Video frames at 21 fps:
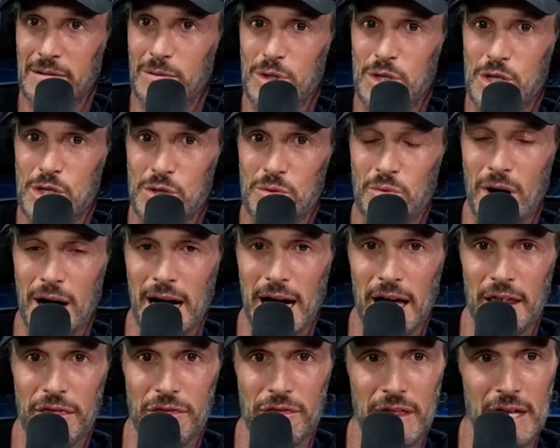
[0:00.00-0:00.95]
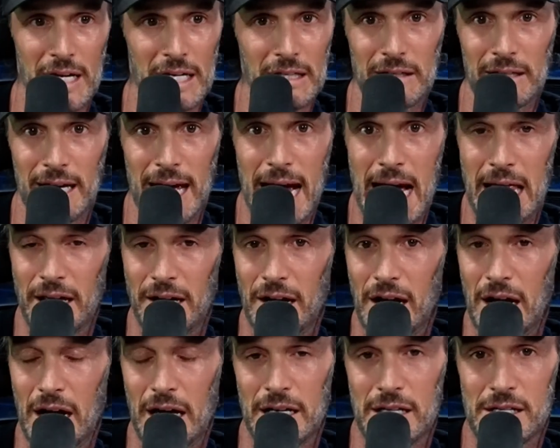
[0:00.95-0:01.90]
which is why I think
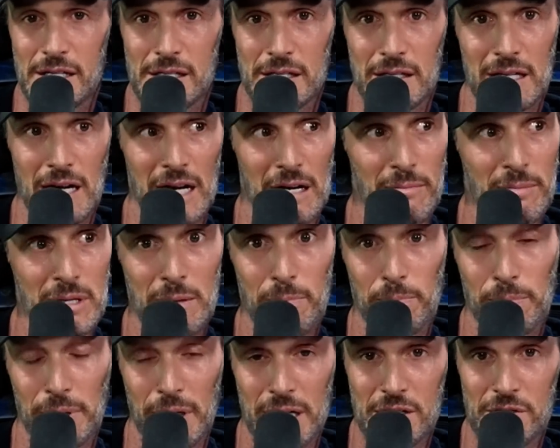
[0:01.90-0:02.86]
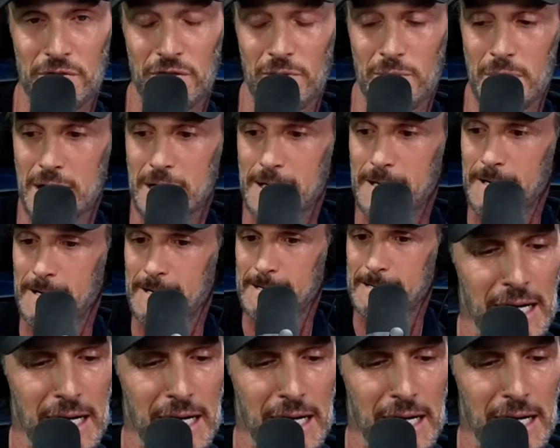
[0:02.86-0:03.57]
Al-Anon is going to be the place for me.